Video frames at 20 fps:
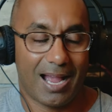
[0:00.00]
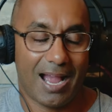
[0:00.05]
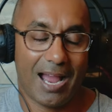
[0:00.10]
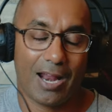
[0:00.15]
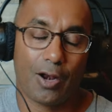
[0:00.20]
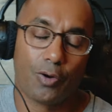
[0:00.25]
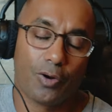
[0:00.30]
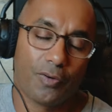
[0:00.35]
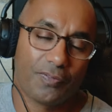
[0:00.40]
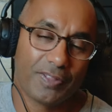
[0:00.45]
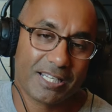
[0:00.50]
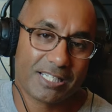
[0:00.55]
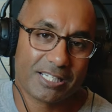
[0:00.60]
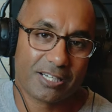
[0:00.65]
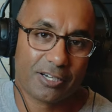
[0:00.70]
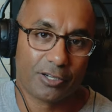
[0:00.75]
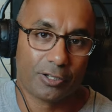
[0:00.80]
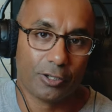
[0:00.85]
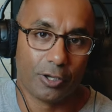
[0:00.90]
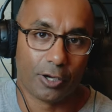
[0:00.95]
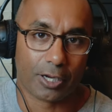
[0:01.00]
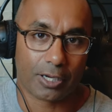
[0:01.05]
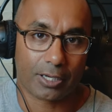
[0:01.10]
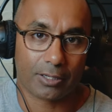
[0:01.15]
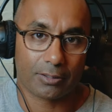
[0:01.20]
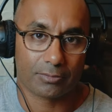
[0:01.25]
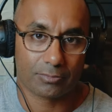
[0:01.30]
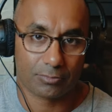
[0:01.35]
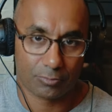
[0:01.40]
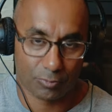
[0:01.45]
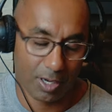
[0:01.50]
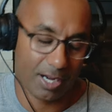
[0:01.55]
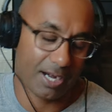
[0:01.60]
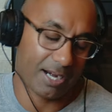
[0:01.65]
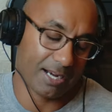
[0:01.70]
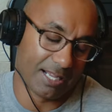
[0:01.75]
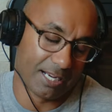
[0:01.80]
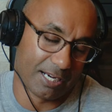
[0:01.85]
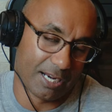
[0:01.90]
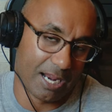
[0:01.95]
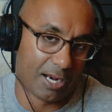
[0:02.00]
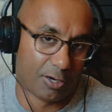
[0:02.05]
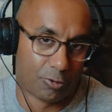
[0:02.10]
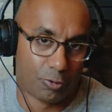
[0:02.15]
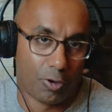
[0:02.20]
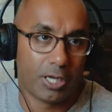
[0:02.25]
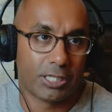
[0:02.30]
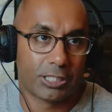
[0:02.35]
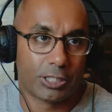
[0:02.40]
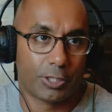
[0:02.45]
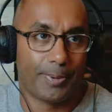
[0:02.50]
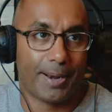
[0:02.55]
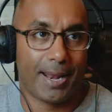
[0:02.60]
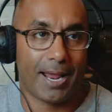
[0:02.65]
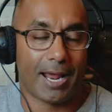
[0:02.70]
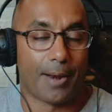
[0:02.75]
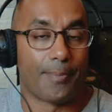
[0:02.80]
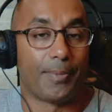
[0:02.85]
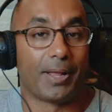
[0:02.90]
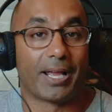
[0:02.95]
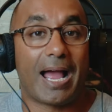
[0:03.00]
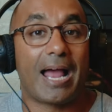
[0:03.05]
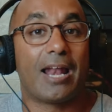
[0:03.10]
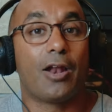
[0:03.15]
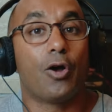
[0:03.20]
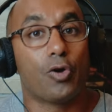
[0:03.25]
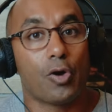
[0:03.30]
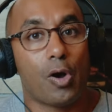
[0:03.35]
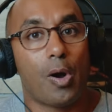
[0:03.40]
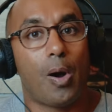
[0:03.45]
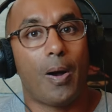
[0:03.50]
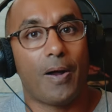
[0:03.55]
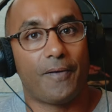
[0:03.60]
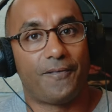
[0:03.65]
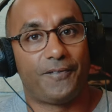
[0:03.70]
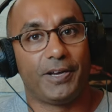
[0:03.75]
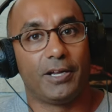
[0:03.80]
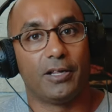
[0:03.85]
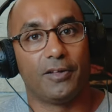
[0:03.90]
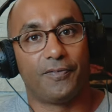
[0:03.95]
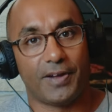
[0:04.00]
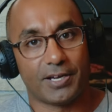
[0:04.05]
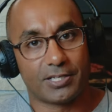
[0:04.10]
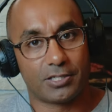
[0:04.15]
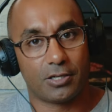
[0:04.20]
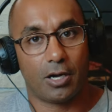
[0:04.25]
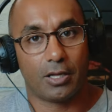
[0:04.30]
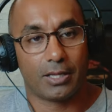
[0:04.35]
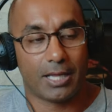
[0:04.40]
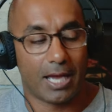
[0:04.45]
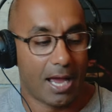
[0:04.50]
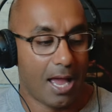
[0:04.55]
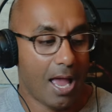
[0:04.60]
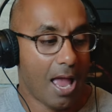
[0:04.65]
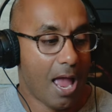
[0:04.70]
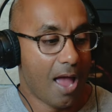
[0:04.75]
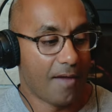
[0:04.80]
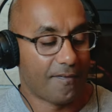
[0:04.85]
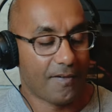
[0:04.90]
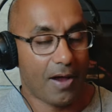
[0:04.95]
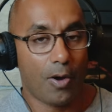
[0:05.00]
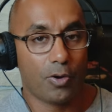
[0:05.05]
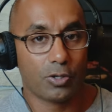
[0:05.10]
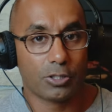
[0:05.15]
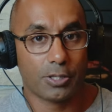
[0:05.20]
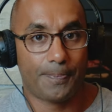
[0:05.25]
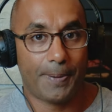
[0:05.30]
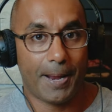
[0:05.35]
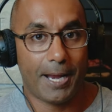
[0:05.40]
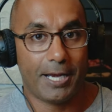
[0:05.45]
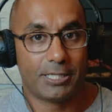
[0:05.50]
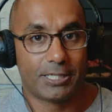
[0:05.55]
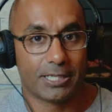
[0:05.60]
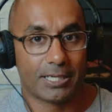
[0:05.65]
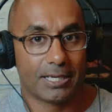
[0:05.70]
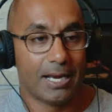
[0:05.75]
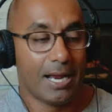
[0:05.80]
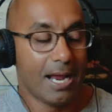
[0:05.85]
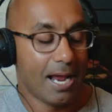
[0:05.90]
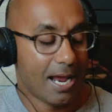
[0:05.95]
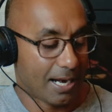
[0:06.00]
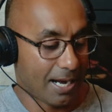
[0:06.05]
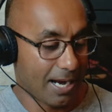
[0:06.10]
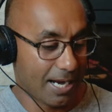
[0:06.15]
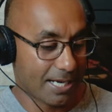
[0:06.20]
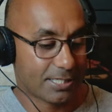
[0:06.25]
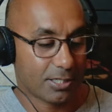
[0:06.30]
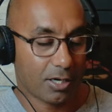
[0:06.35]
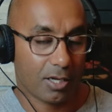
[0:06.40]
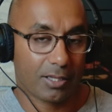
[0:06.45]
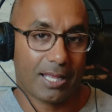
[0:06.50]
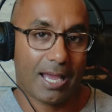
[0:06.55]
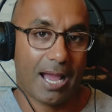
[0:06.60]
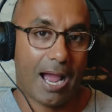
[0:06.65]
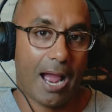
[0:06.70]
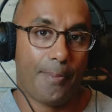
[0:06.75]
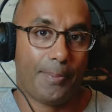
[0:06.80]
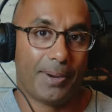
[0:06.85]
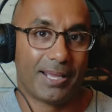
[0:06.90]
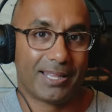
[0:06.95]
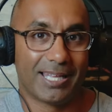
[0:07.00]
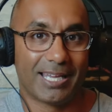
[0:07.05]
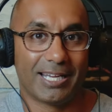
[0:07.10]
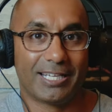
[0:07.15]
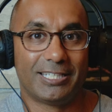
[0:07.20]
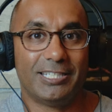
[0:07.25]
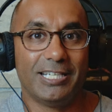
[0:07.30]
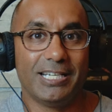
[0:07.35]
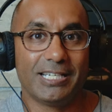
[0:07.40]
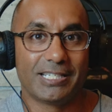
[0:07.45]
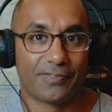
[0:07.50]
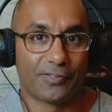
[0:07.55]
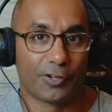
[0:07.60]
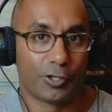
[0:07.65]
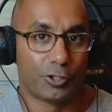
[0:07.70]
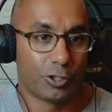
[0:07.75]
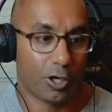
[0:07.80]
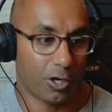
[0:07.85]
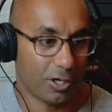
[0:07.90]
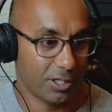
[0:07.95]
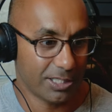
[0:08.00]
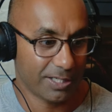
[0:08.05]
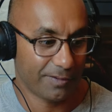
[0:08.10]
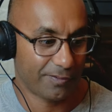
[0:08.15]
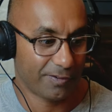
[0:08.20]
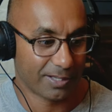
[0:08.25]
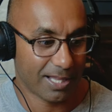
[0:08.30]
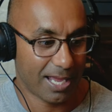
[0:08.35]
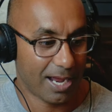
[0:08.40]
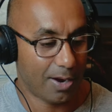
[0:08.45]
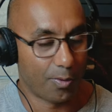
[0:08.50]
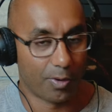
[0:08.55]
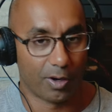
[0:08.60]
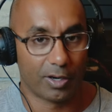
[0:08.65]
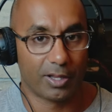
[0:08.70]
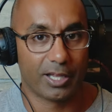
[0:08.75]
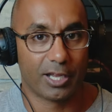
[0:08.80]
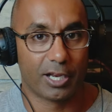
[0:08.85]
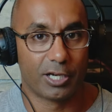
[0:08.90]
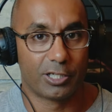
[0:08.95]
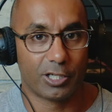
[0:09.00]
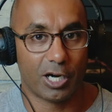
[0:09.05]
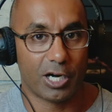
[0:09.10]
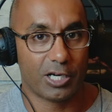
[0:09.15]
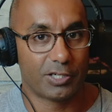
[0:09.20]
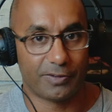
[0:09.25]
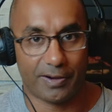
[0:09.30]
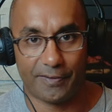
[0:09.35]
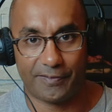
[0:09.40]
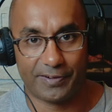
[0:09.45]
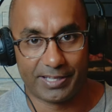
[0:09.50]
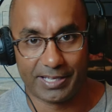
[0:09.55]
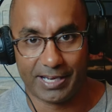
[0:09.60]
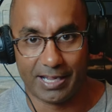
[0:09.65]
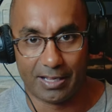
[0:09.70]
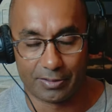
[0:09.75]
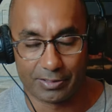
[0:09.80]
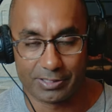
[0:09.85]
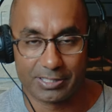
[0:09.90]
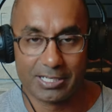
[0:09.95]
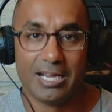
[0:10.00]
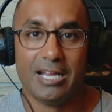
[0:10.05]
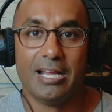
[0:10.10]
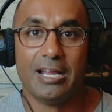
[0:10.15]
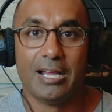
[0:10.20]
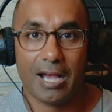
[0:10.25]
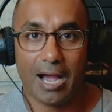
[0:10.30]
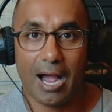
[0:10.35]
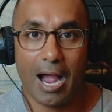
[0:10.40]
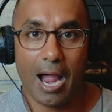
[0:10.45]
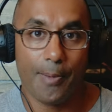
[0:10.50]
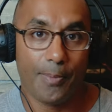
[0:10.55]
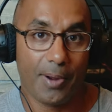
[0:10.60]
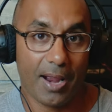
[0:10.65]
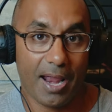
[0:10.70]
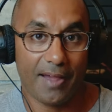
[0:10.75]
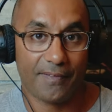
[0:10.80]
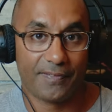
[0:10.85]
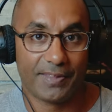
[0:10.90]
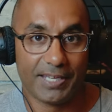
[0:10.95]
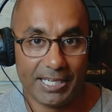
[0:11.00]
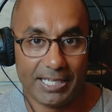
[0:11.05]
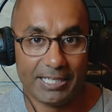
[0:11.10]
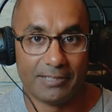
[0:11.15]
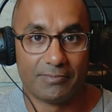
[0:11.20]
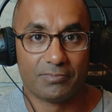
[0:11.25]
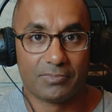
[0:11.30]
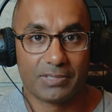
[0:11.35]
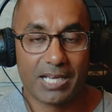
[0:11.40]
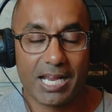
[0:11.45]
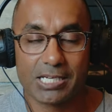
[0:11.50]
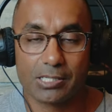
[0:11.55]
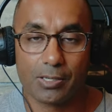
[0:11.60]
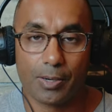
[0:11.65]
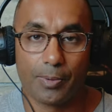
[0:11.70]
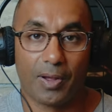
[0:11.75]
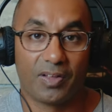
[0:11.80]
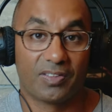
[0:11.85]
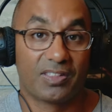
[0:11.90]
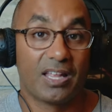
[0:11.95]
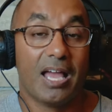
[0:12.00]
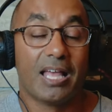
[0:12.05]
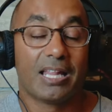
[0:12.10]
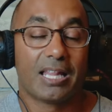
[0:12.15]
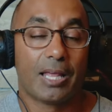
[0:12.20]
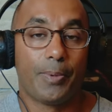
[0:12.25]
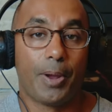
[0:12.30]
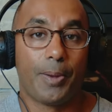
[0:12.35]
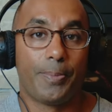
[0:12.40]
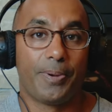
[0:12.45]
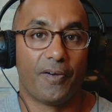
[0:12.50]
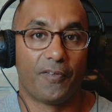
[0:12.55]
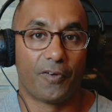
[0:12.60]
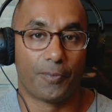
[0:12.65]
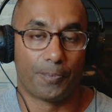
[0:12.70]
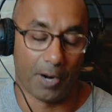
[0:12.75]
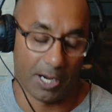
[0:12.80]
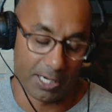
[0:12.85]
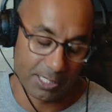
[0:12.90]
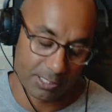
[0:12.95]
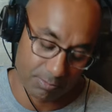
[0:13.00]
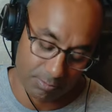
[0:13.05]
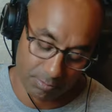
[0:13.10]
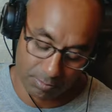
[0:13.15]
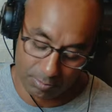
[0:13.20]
I don't know if that's a good look, right? It, it runs through my head. I'm like, I don't know how I'd feel if I saw that. If I was a patient and I saw that, I might think, geez, if they're charging for that, what are they going to charge for everything else? I might have the taste in my mouth. They might be overpriced.